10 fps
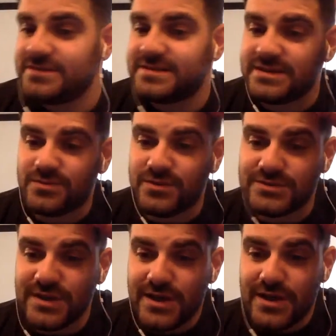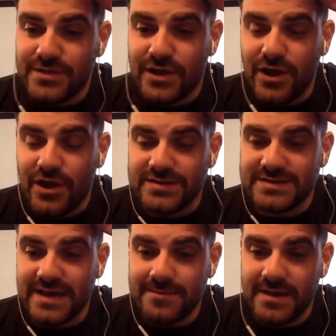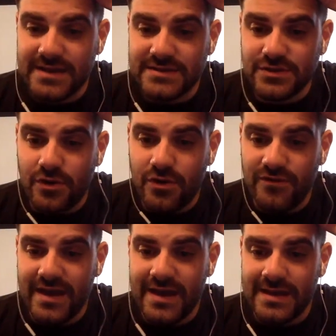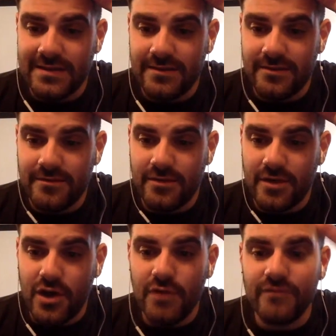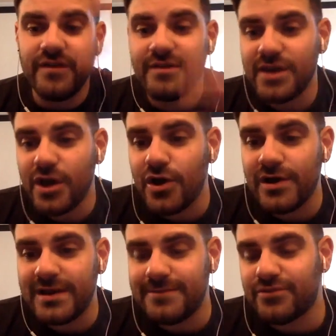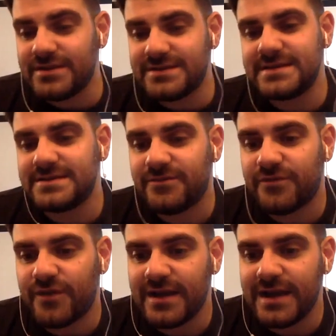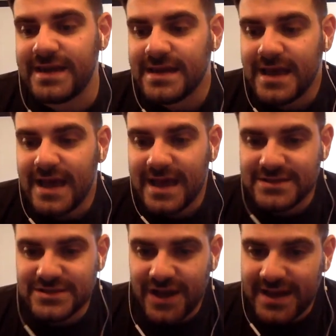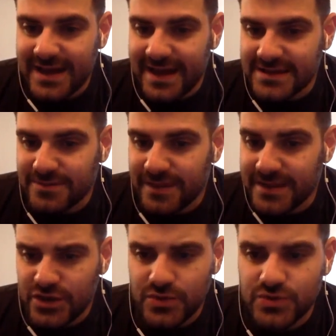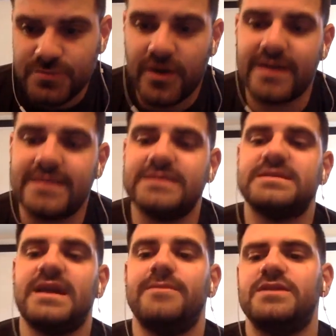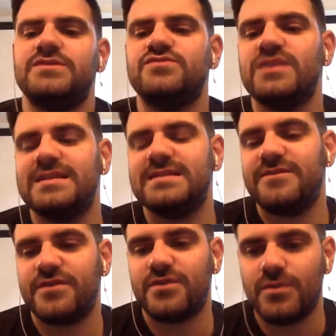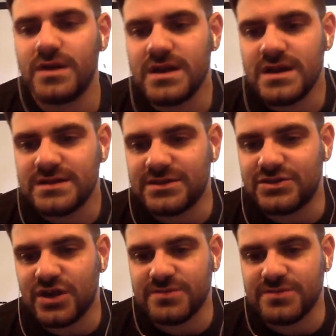this was the last 10 minutes of a very early pre-season friendly, and tired legs played a huge part in this game. And it's really difficult to judge